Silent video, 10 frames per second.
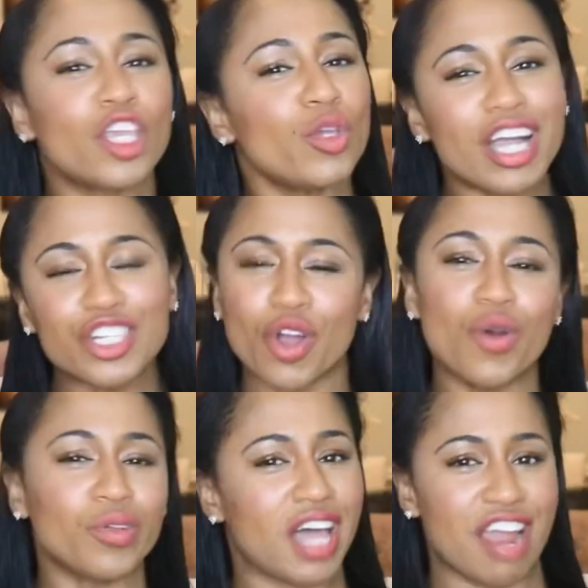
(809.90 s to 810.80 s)
You got your
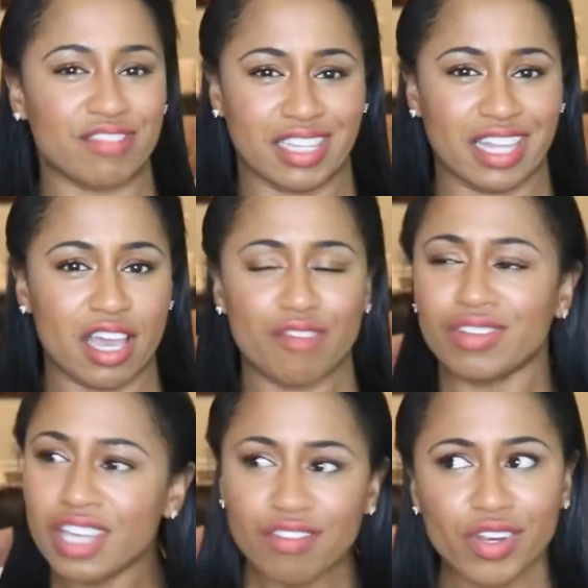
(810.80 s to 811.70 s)
own life to live.
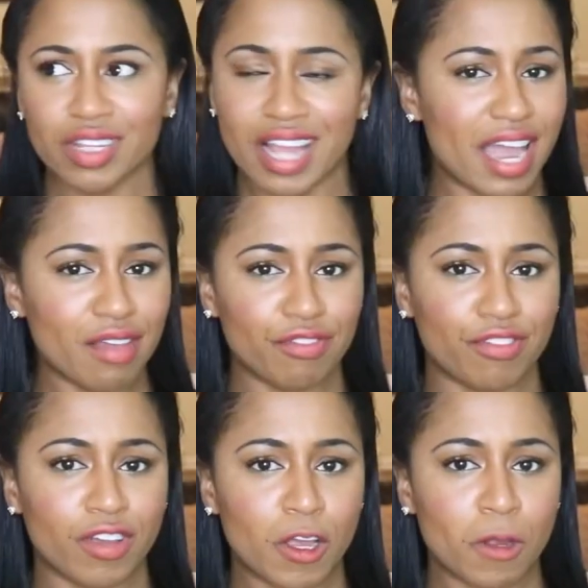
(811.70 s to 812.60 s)
Live your
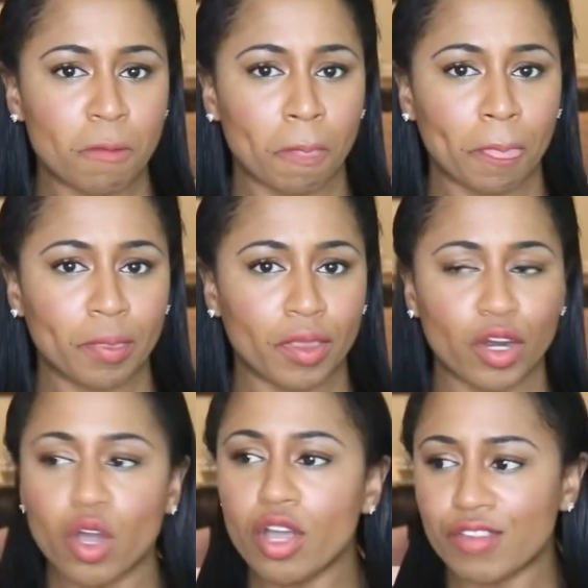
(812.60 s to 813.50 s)
life. You
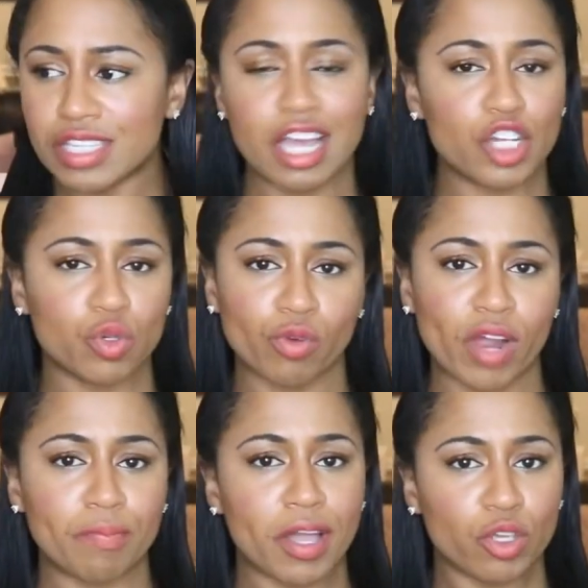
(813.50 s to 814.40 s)
know, if he's not doing
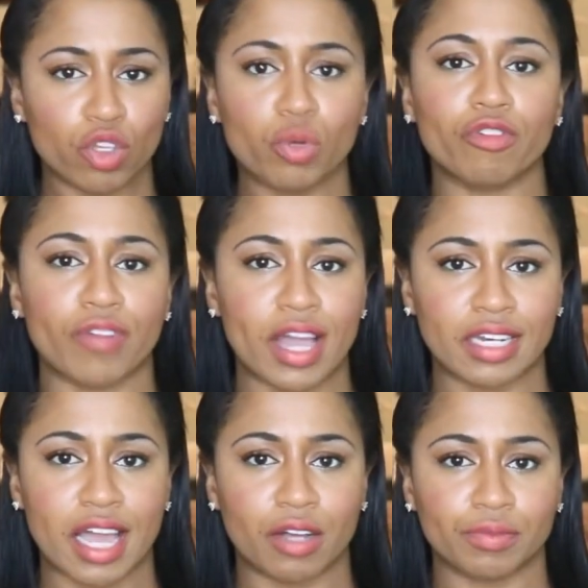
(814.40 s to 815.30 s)
right by you, you will
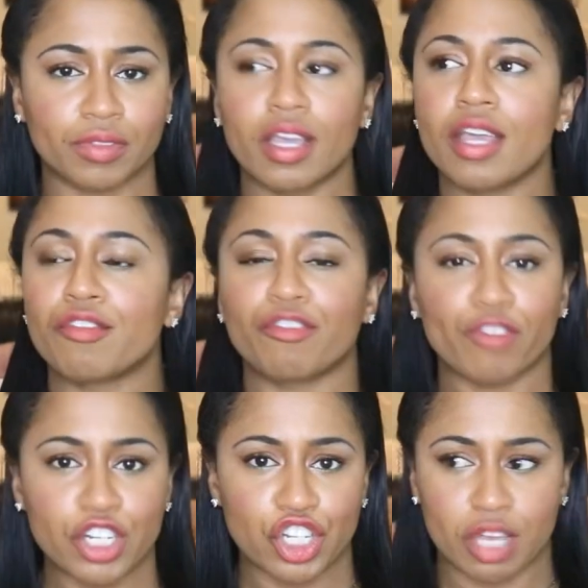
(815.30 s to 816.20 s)
find out.
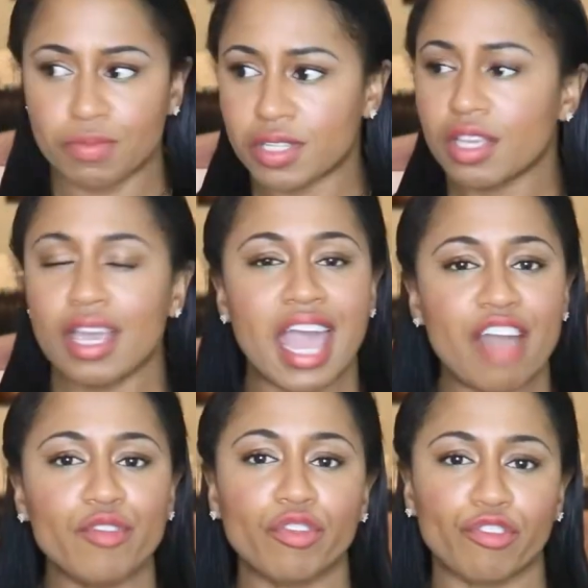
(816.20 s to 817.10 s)
Friendships.
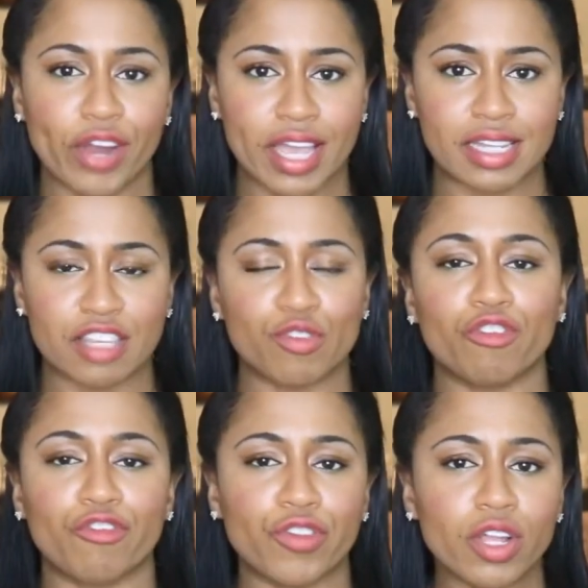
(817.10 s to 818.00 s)
Have your friends. If you
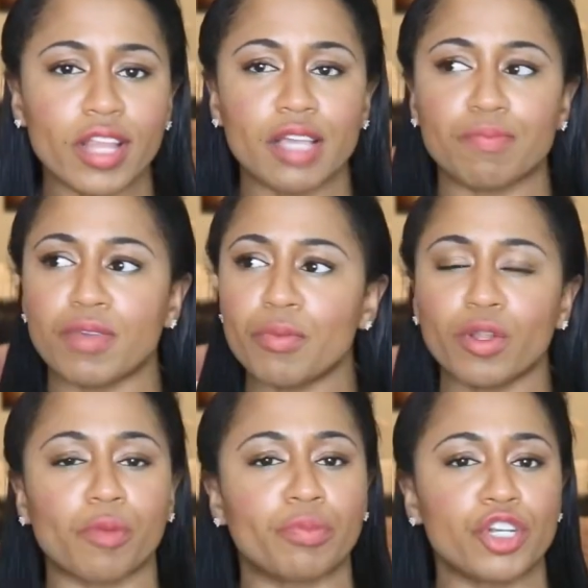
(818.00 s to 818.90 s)
feel like people
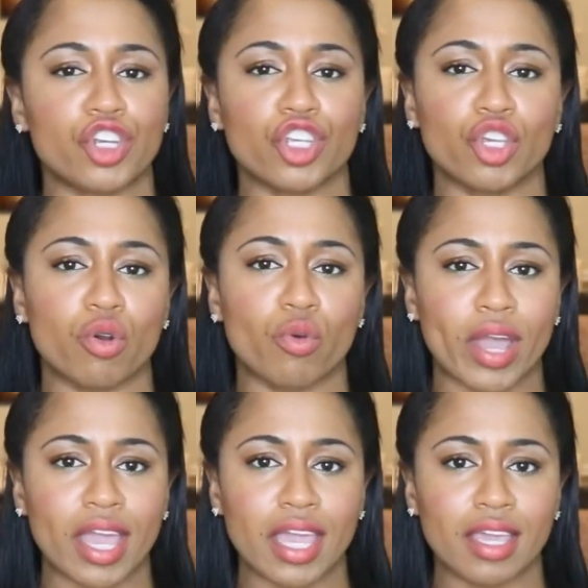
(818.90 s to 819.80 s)
are pushing you
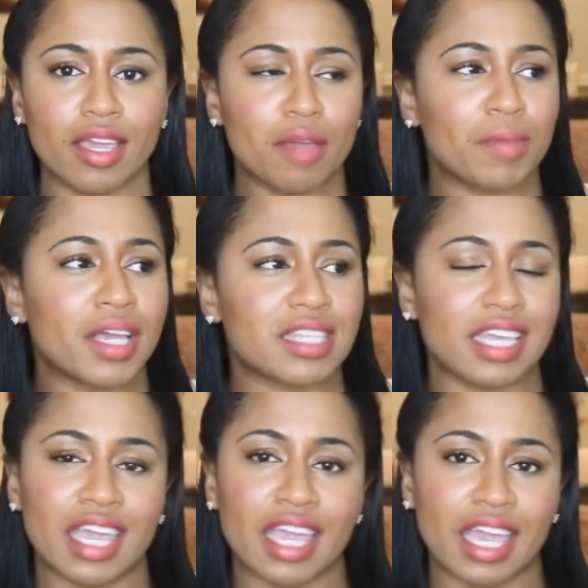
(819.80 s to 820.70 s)
away because they
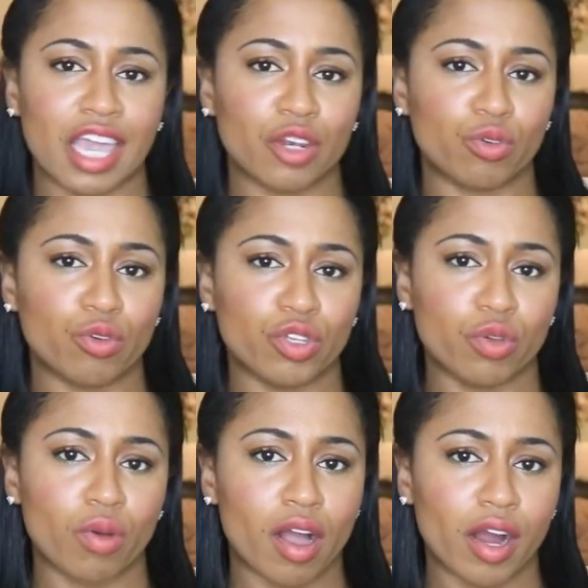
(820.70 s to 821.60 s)
can't handle who
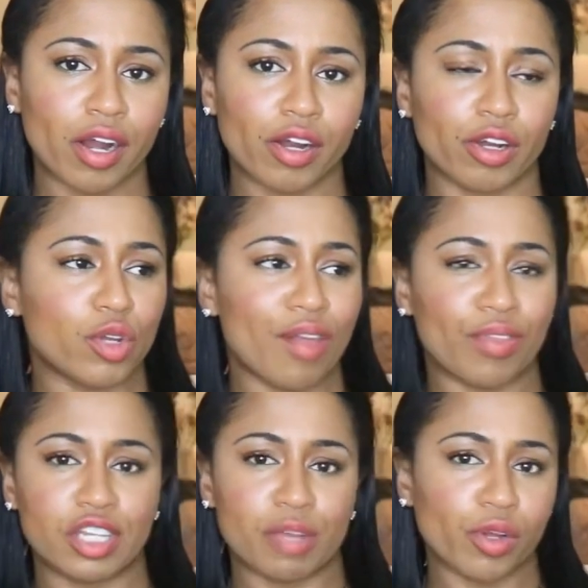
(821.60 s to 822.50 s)
you are, or you have to
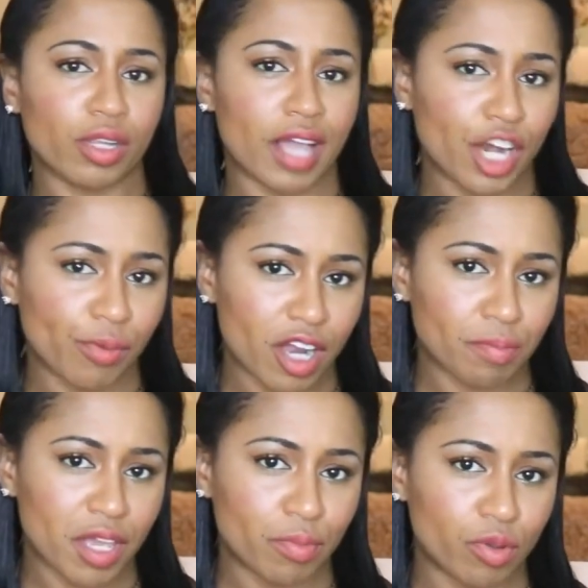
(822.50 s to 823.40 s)
dim your light around
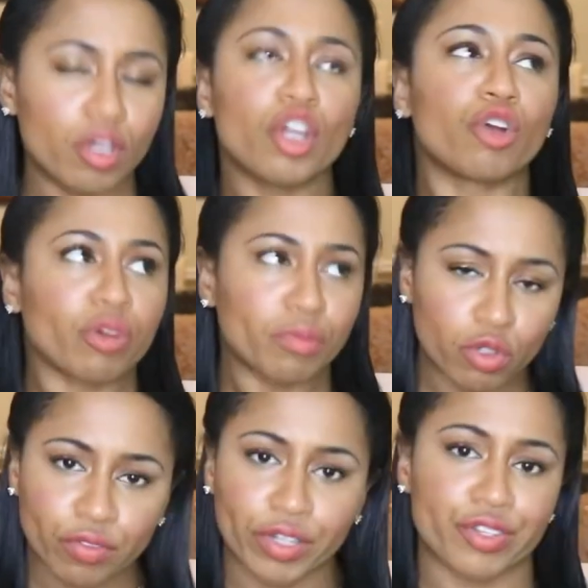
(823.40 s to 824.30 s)
people,
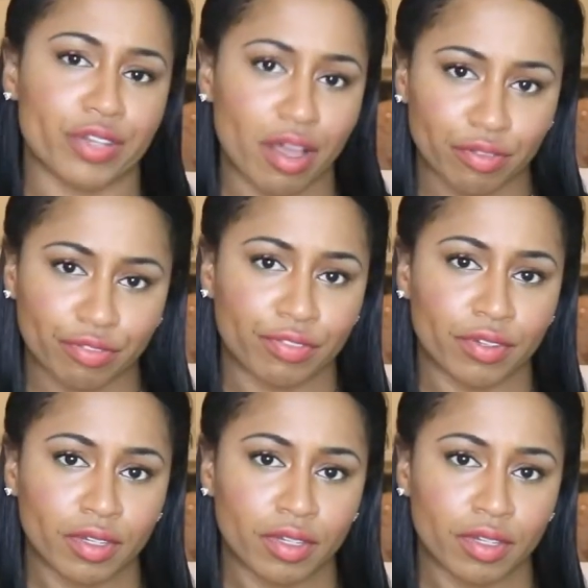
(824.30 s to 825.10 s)
remove yourself.